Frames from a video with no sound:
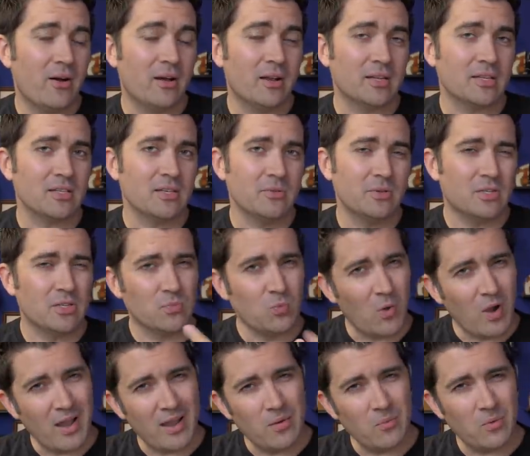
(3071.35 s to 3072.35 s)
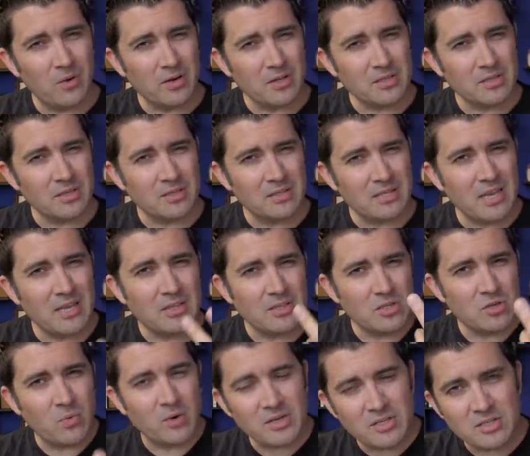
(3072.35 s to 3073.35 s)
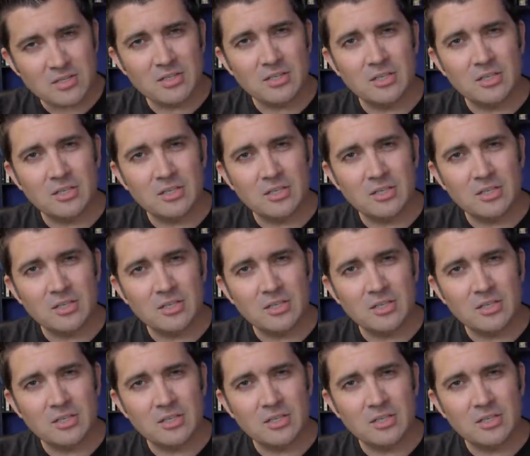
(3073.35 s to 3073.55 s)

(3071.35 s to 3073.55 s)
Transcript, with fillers: honestly, which is why I wanted to take this question